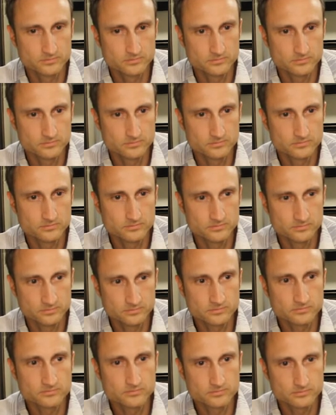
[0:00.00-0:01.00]

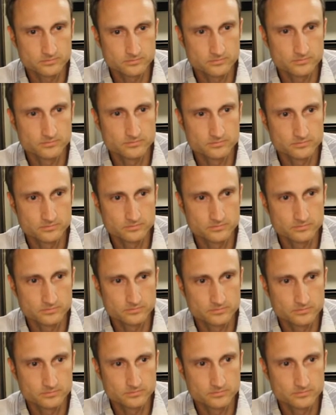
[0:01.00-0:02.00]

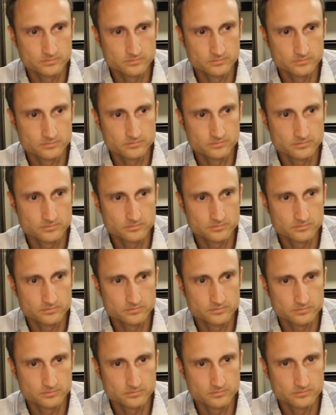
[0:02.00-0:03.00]

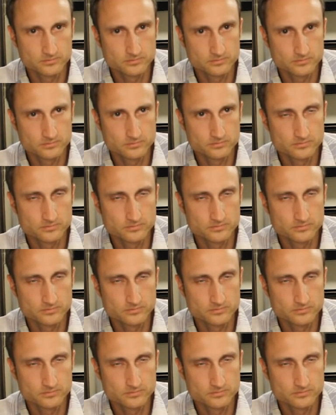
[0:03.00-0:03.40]
No words are spoken by the person on screen.